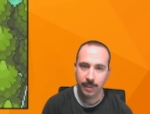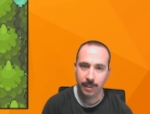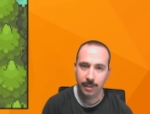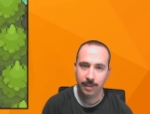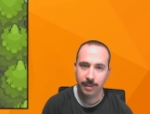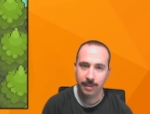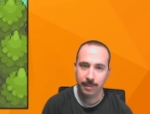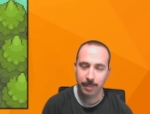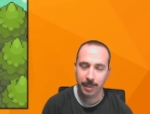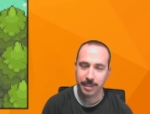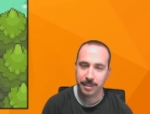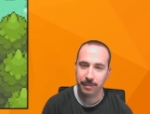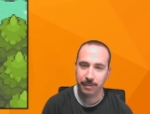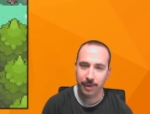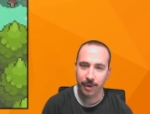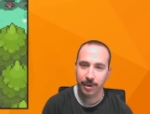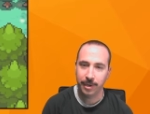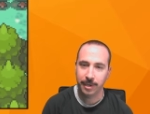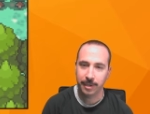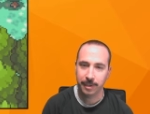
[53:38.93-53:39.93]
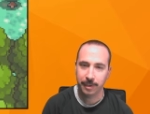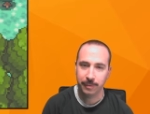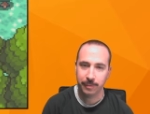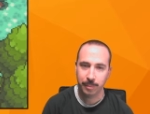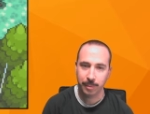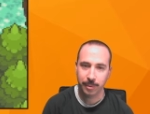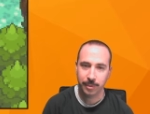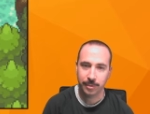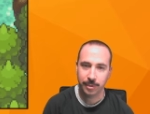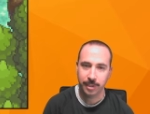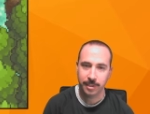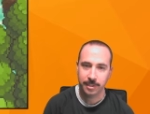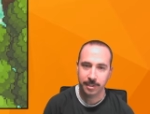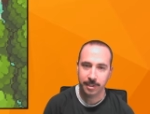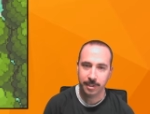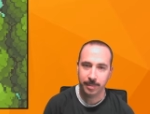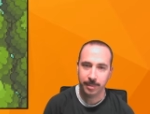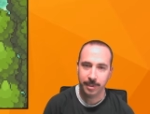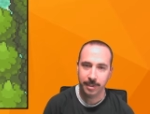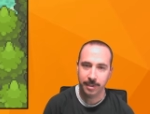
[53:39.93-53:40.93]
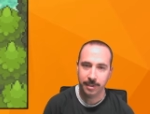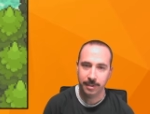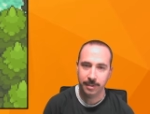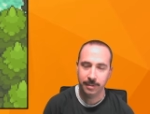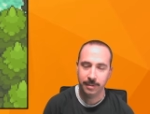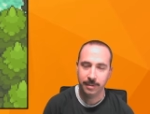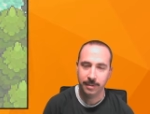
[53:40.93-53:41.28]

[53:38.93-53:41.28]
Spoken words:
It makes it very uncomfortable to try to sleep in the heat.